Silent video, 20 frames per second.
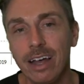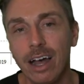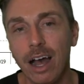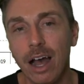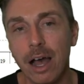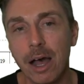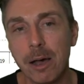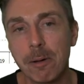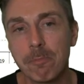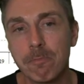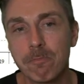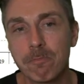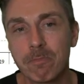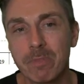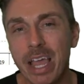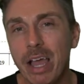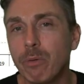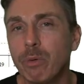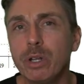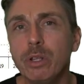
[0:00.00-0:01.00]

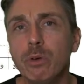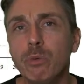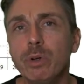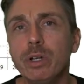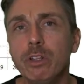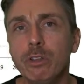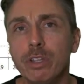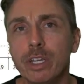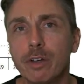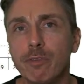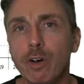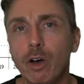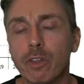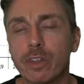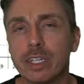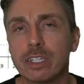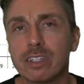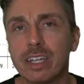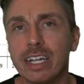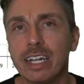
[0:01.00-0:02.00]
What do you think of all this?